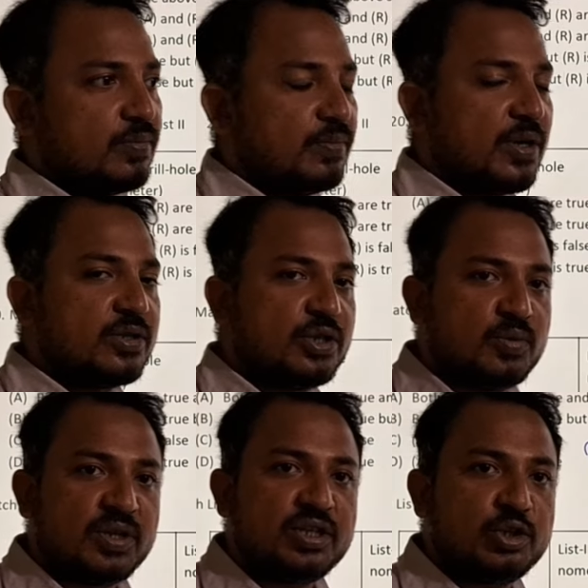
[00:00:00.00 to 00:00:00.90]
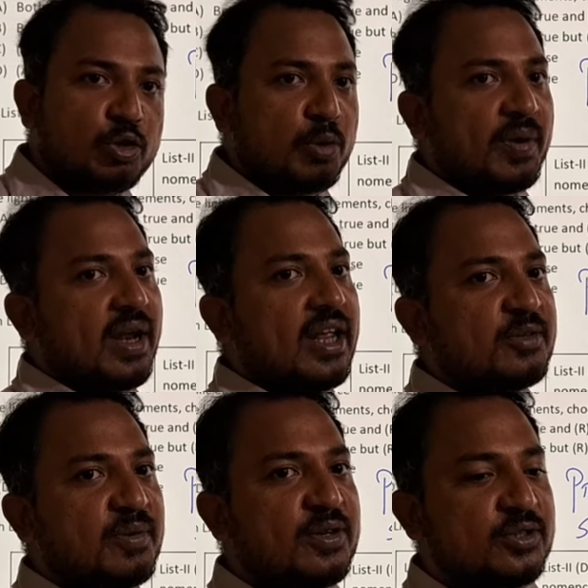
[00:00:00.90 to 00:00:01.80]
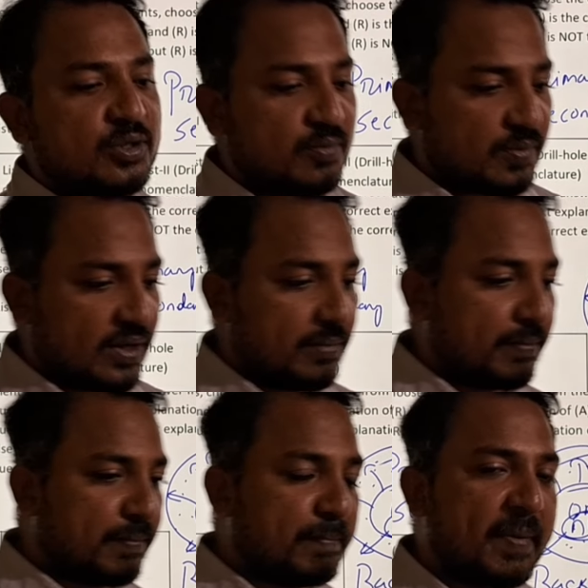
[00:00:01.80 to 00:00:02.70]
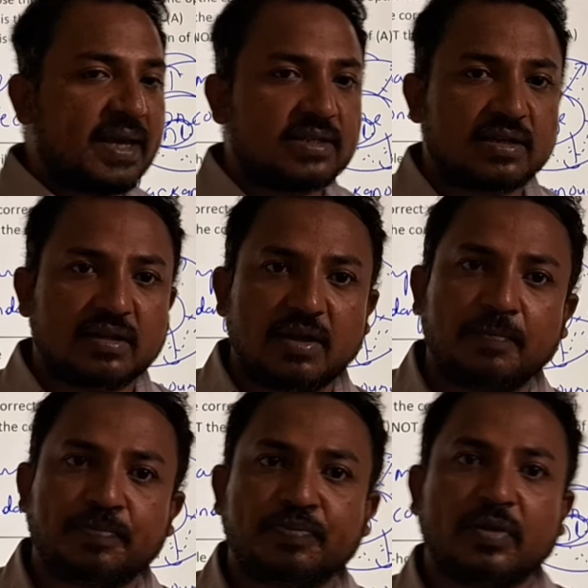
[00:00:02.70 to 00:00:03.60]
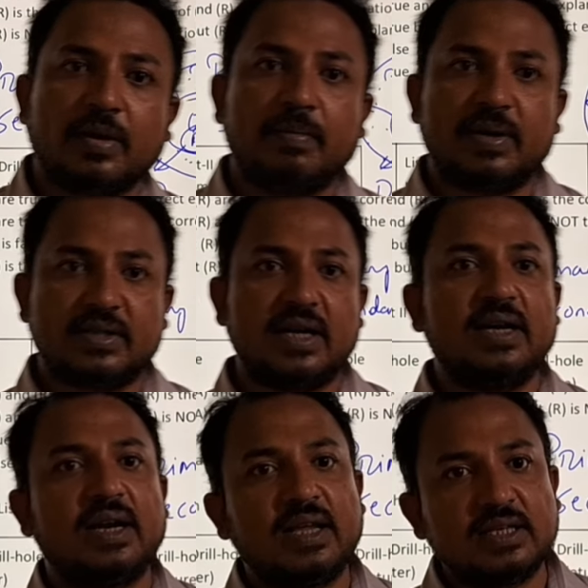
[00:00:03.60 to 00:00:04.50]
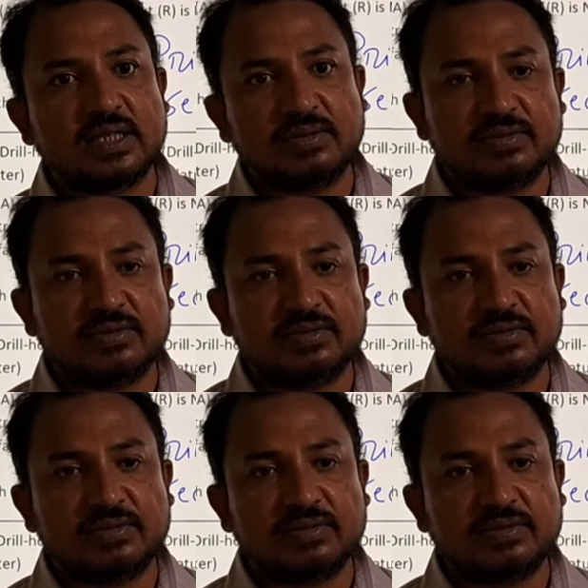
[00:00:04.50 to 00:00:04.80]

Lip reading: Because during geochemical exploration, we measure the percentage